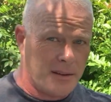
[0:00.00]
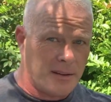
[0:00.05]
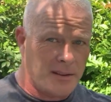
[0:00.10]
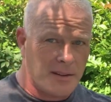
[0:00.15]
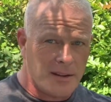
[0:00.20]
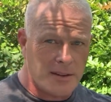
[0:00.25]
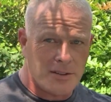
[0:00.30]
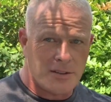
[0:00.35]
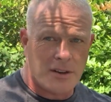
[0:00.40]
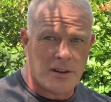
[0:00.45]

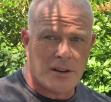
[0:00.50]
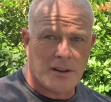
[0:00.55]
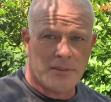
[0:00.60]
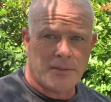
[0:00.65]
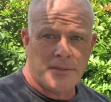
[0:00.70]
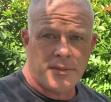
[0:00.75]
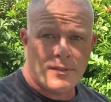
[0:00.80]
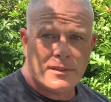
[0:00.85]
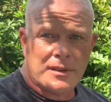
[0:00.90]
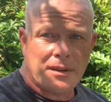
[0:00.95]
this off.
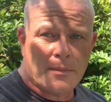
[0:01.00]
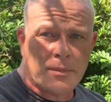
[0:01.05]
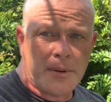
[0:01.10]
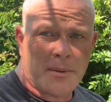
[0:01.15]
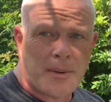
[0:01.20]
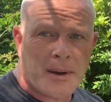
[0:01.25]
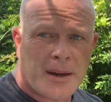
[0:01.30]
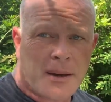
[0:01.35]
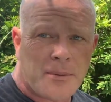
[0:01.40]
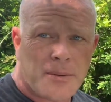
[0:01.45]
I'll be
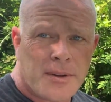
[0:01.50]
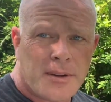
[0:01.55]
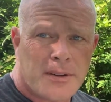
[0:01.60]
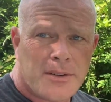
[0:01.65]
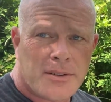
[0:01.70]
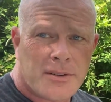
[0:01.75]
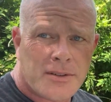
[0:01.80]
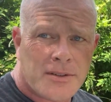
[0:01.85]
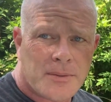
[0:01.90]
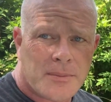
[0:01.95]
back with you in
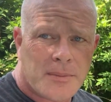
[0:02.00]
just a